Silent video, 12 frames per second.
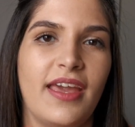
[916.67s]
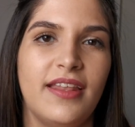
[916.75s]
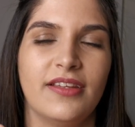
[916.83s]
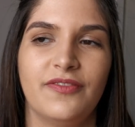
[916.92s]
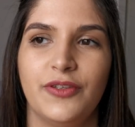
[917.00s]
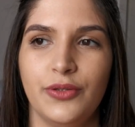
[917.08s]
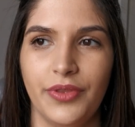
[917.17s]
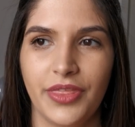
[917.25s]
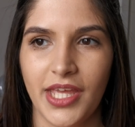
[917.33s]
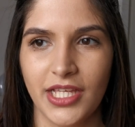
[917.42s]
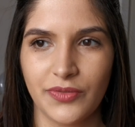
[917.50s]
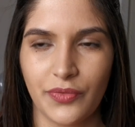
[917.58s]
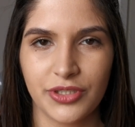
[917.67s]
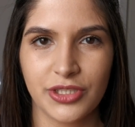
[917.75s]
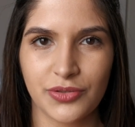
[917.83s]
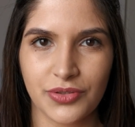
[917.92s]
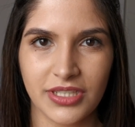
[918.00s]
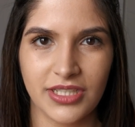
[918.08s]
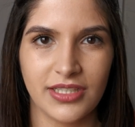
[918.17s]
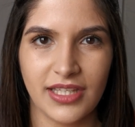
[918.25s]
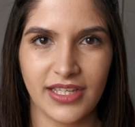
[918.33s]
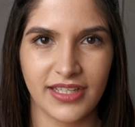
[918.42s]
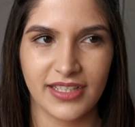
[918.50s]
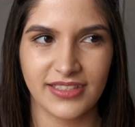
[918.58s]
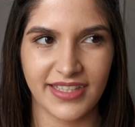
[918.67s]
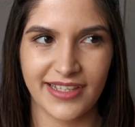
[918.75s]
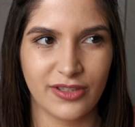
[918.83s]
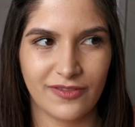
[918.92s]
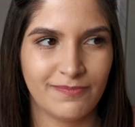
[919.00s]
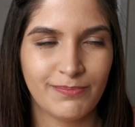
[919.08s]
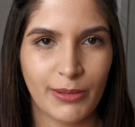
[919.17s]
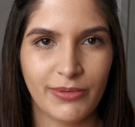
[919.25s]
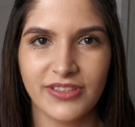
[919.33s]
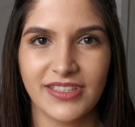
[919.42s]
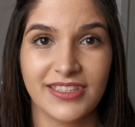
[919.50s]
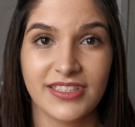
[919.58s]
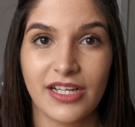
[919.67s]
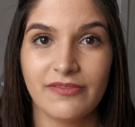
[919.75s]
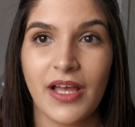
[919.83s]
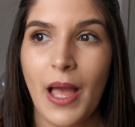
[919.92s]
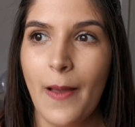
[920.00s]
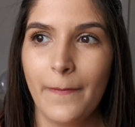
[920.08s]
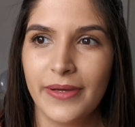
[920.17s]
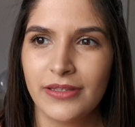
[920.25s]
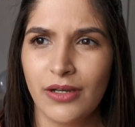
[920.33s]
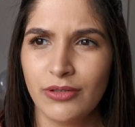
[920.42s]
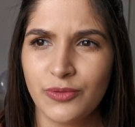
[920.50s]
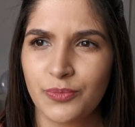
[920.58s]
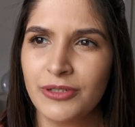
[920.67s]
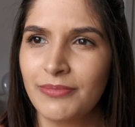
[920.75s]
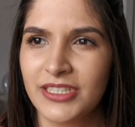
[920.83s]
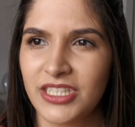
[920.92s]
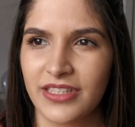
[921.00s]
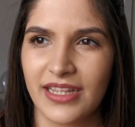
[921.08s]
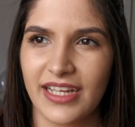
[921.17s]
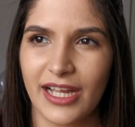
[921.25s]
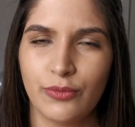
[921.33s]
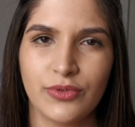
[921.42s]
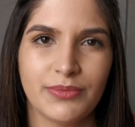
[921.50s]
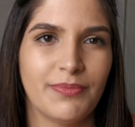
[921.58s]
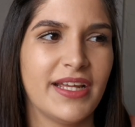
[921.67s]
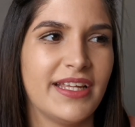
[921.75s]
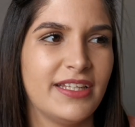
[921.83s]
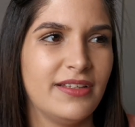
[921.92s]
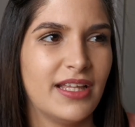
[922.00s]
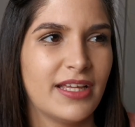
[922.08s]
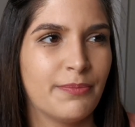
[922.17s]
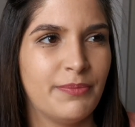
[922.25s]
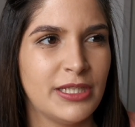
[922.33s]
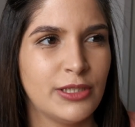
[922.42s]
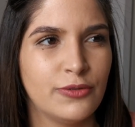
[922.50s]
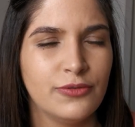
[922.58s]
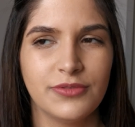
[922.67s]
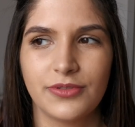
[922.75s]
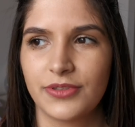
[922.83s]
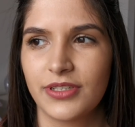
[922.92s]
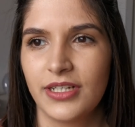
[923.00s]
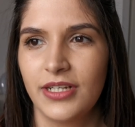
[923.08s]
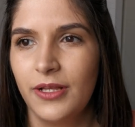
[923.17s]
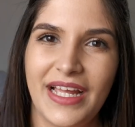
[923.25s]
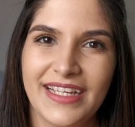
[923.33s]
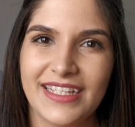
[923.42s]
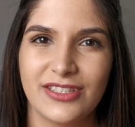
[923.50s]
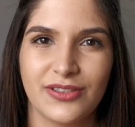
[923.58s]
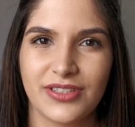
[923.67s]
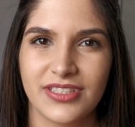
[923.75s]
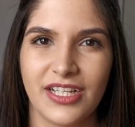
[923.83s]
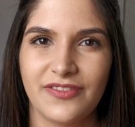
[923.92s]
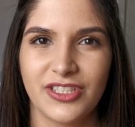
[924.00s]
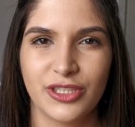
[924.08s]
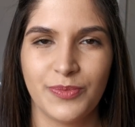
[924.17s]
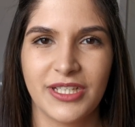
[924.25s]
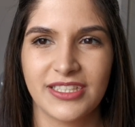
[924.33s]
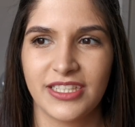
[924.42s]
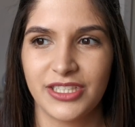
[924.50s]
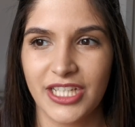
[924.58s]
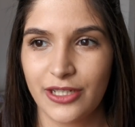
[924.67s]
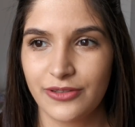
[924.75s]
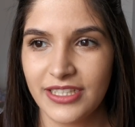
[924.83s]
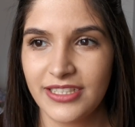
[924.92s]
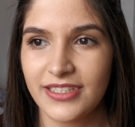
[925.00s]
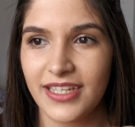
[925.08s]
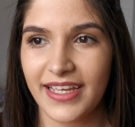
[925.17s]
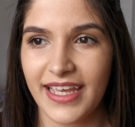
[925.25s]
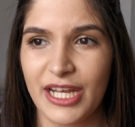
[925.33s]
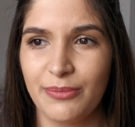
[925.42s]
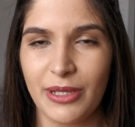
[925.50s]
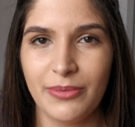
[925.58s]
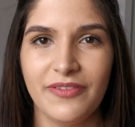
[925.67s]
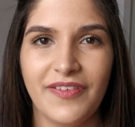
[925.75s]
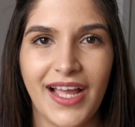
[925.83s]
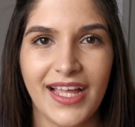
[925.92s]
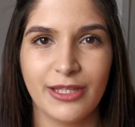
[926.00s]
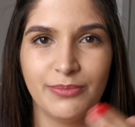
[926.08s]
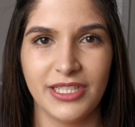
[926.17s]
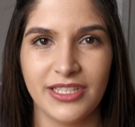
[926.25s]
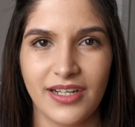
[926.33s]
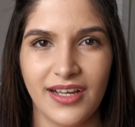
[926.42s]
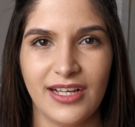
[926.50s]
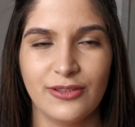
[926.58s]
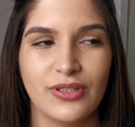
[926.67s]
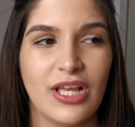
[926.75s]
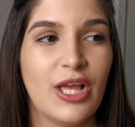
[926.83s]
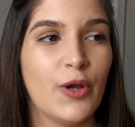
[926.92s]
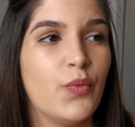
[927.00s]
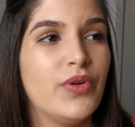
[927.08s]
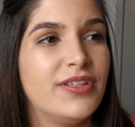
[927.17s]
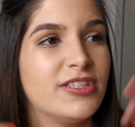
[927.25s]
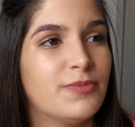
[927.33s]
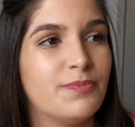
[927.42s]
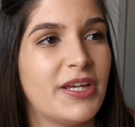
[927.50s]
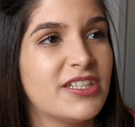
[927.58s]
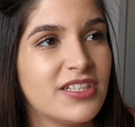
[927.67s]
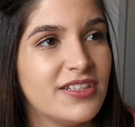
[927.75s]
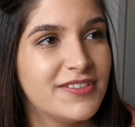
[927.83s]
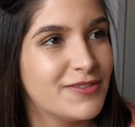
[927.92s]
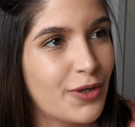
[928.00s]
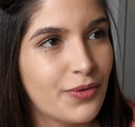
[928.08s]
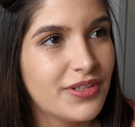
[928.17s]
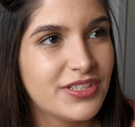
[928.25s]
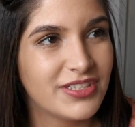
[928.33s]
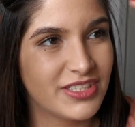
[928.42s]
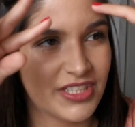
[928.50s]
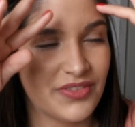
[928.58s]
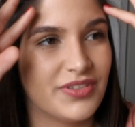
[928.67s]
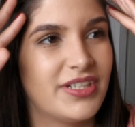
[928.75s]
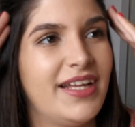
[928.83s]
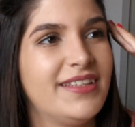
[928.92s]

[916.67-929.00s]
and a few things for the tree, like a set of bubbles and stuff. But that was pretty much it. Like I won't buy any like pillows or blankets or stuff just because they're decorated. Again, maybe if I had a bigger house with a special storage just for